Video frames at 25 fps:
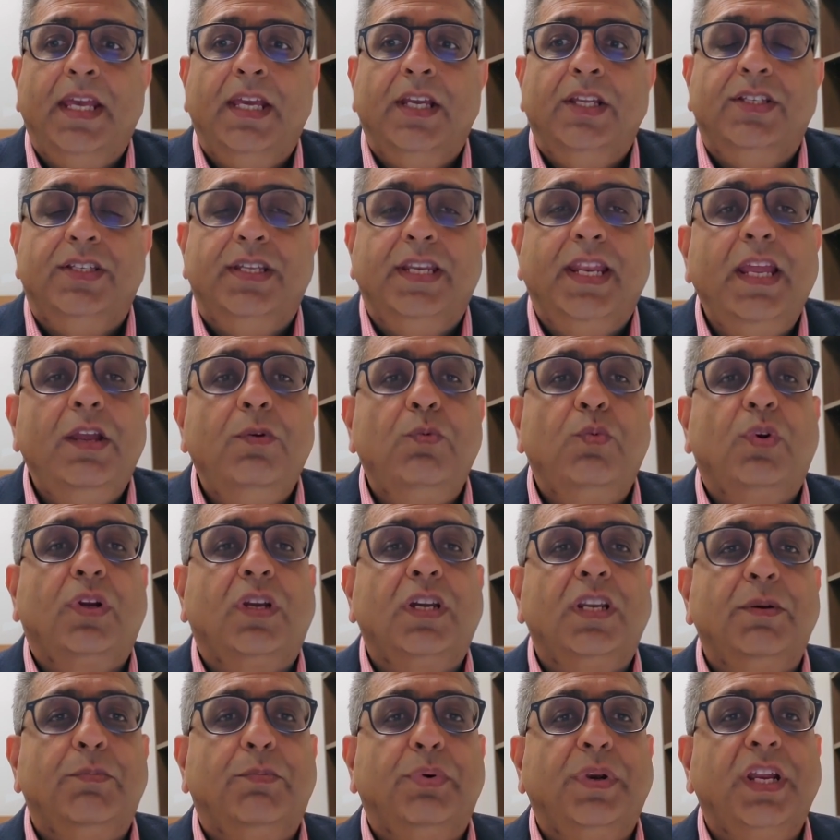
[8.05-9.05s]
Today we're
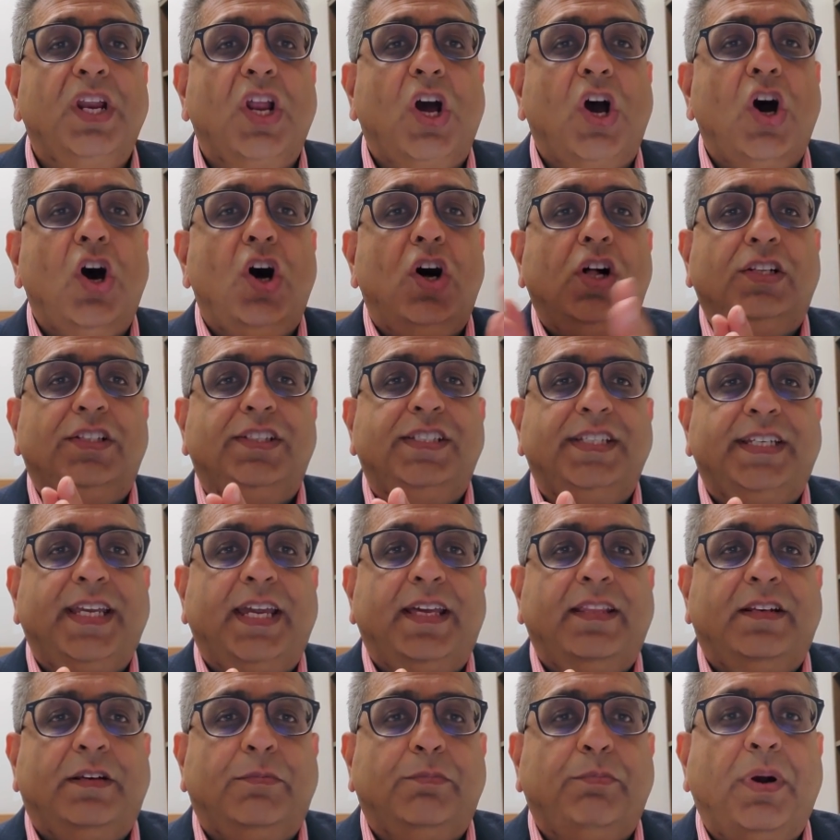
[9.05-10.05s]
going to bring it all
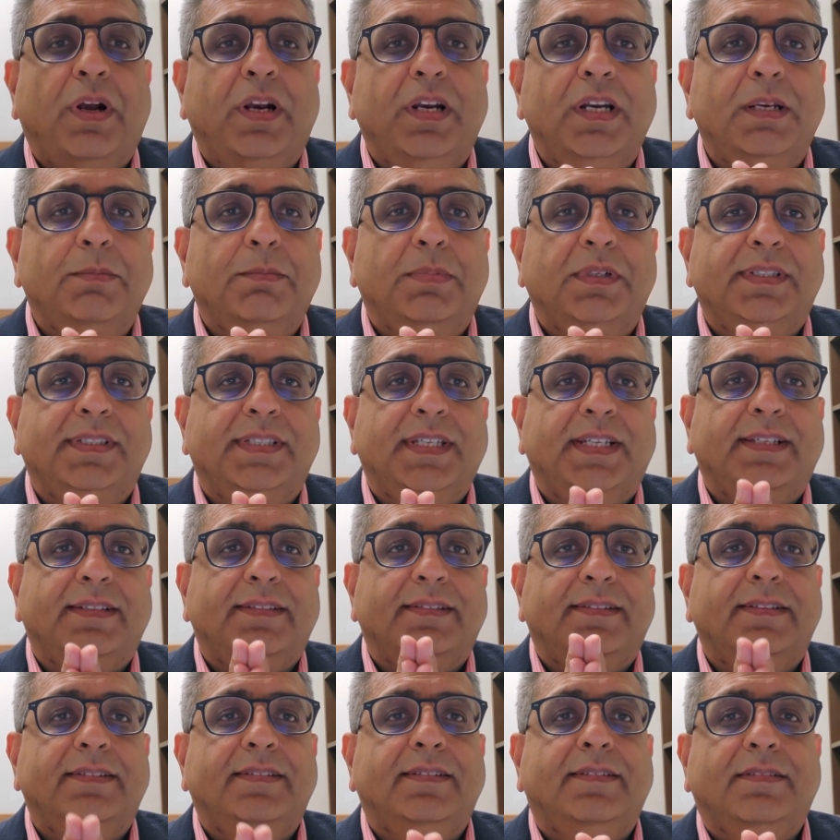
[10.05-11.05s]
together. Part number 6,
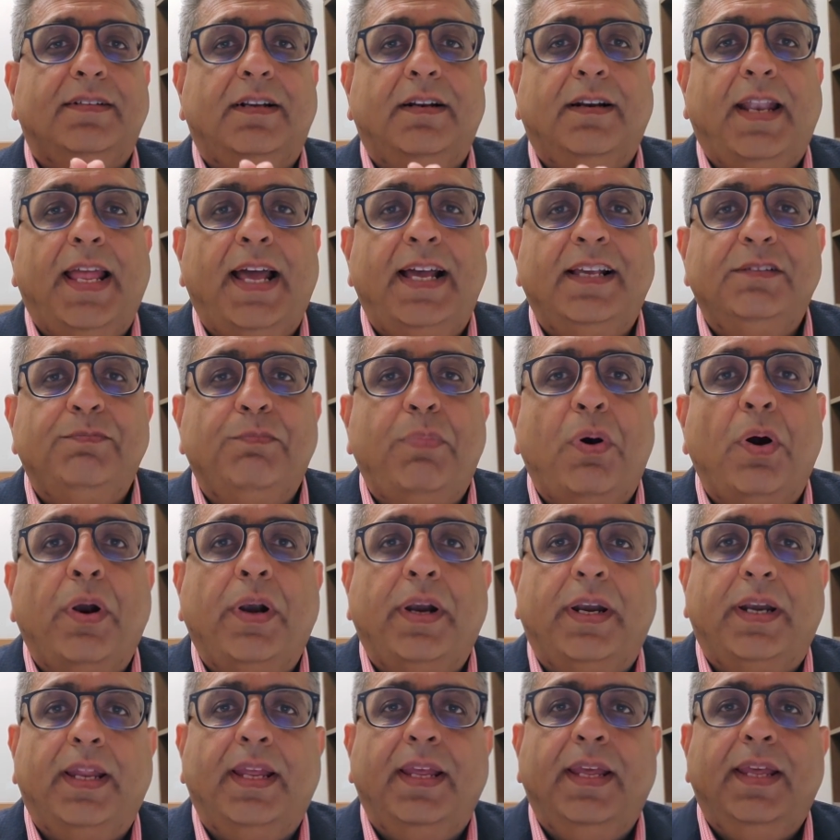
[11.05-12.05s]
this is our last
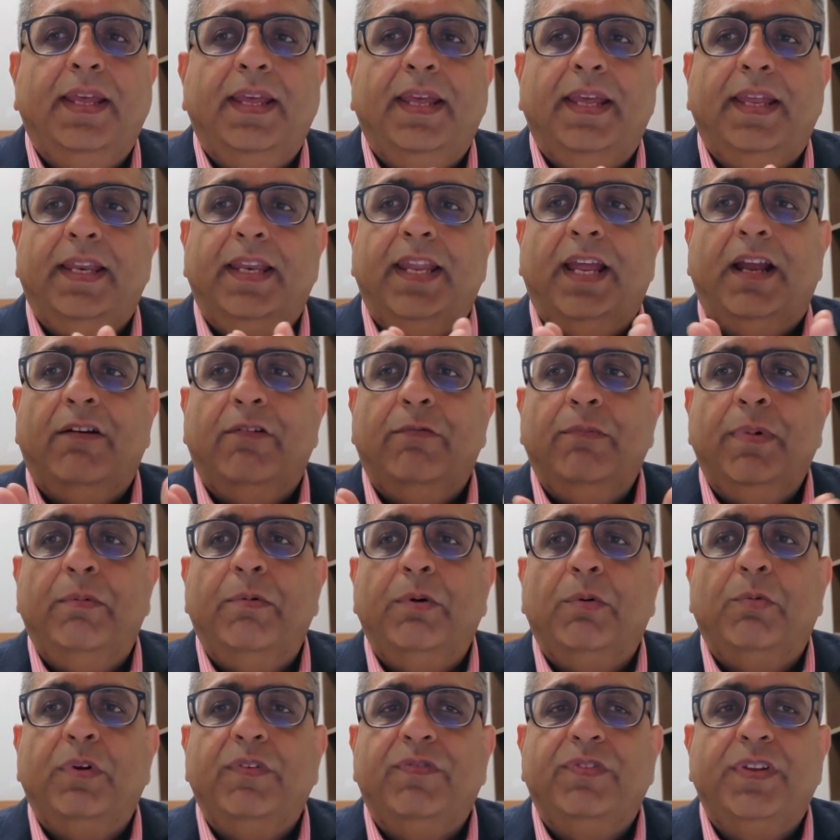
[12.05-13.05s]
part. Now
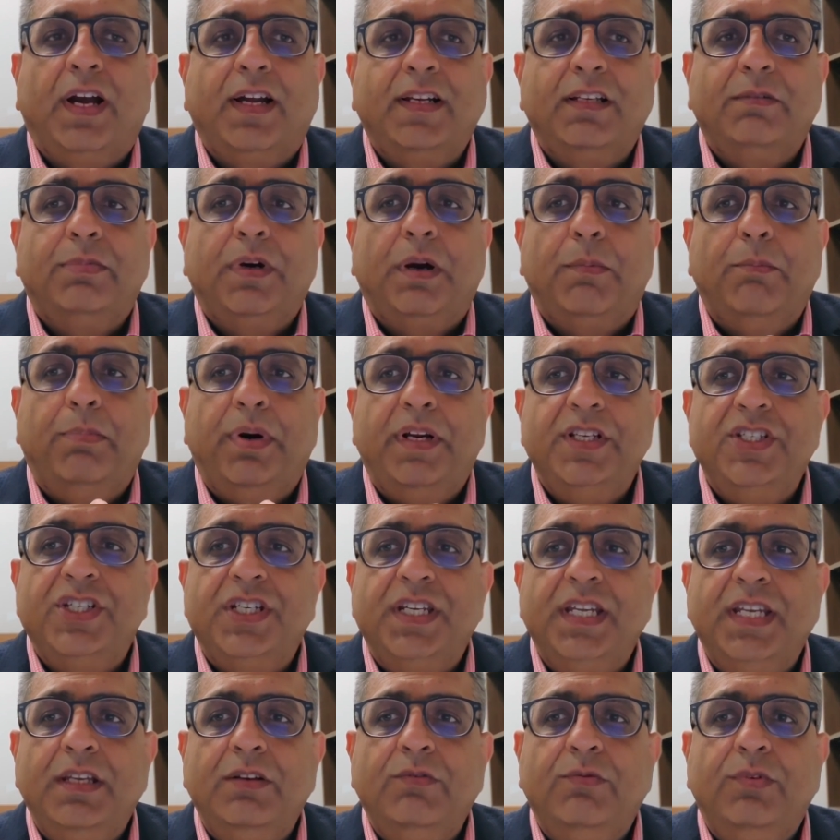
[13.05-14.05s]
remember, we've talked about
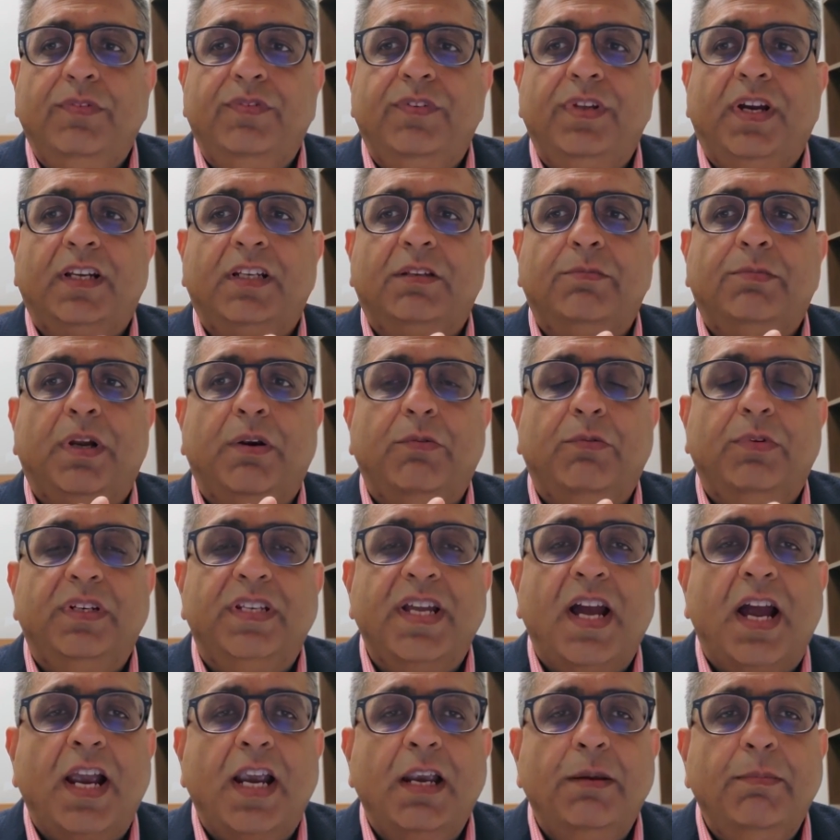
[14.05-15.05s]
budgeting, we've talked about
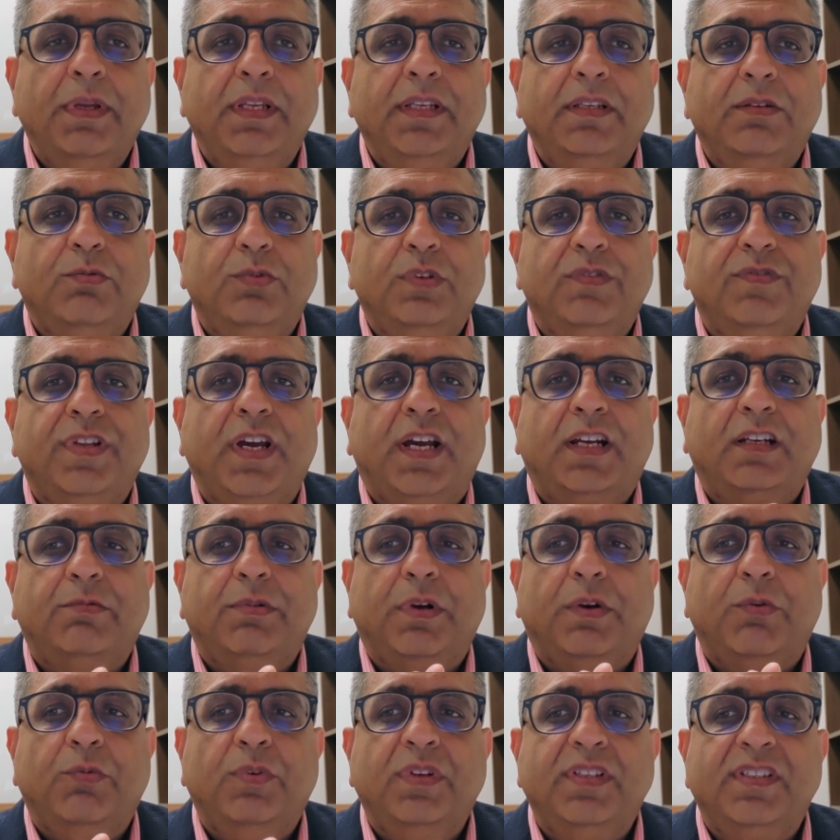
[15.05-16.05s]
retirement, we've talked
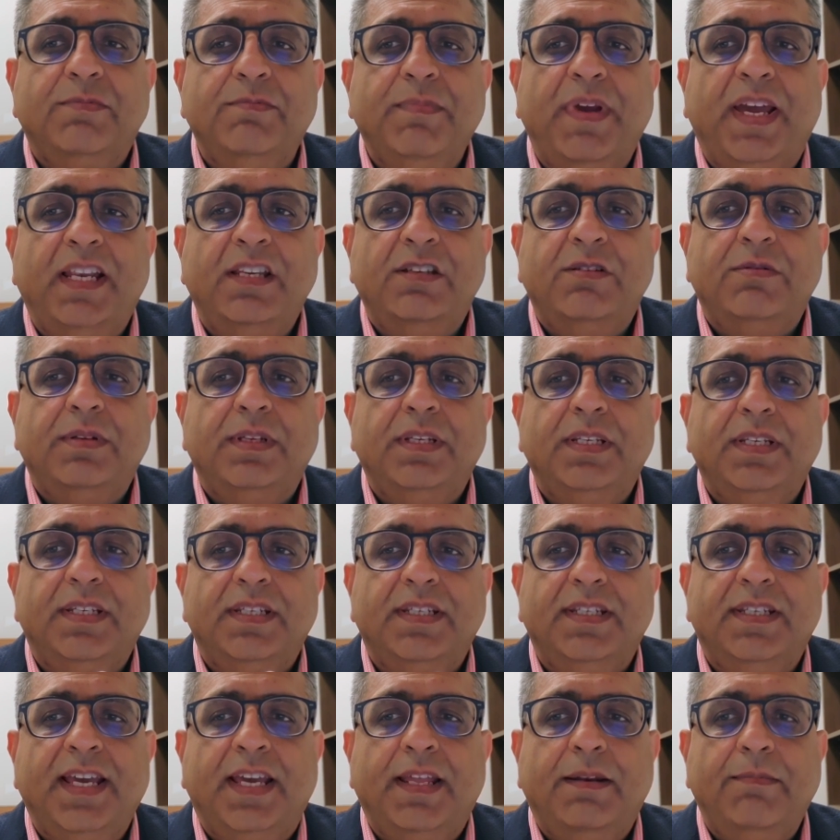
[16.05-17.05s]
about risk management,
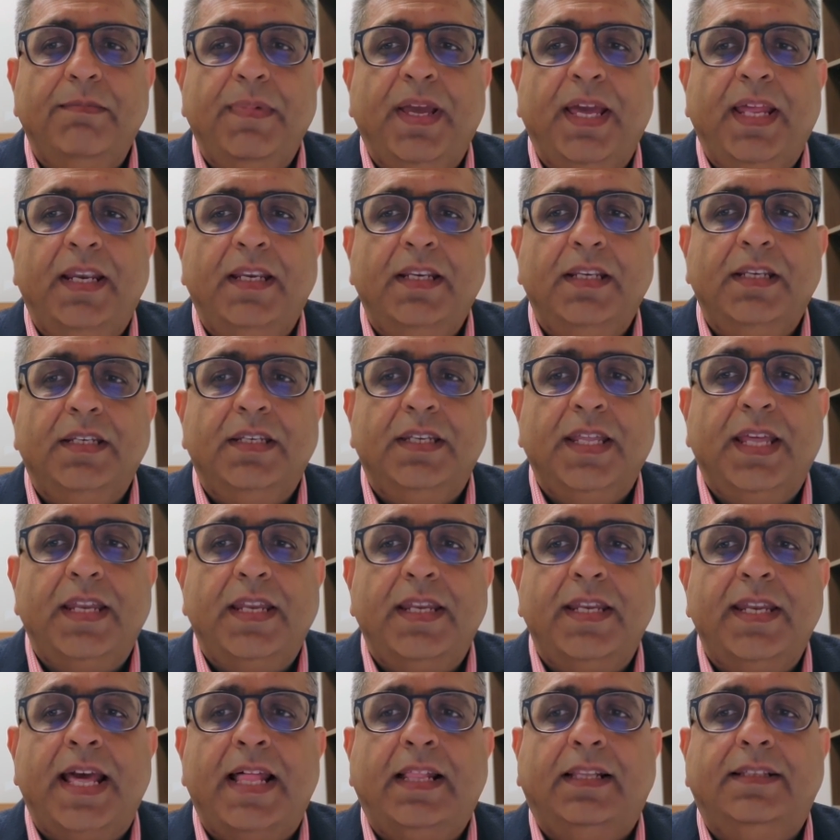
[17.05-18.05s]
debt
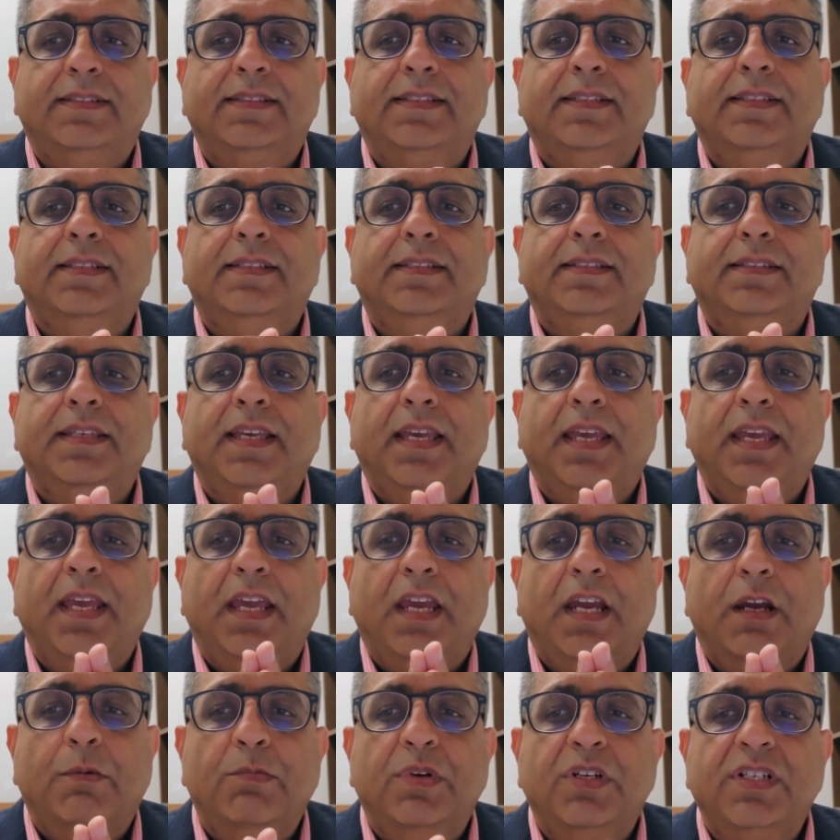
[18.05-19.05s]
analysis,
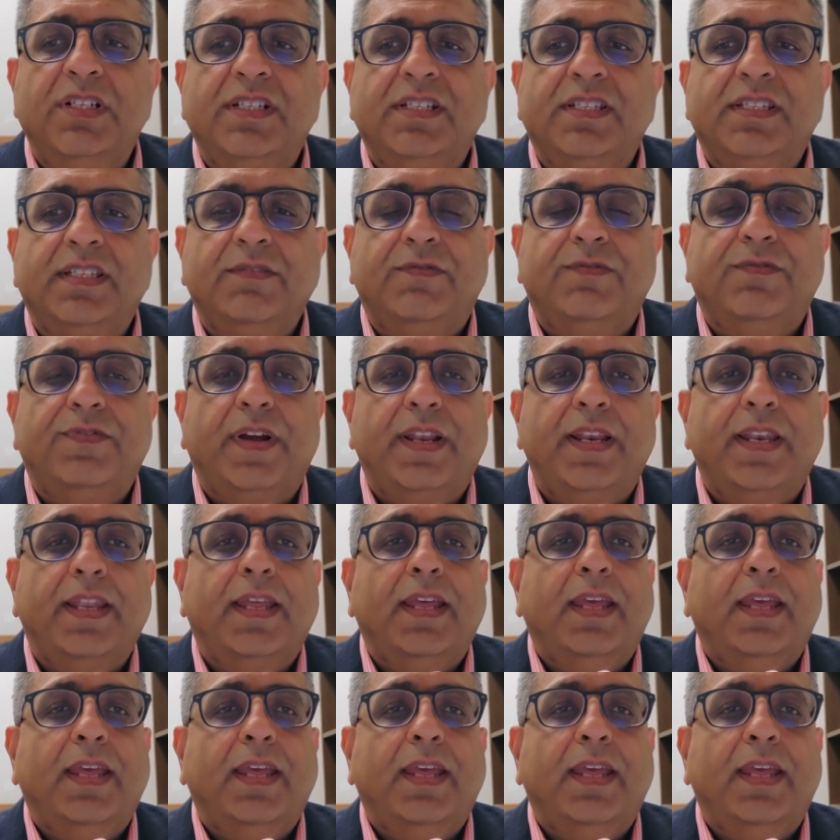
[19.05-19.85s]
emergency fund.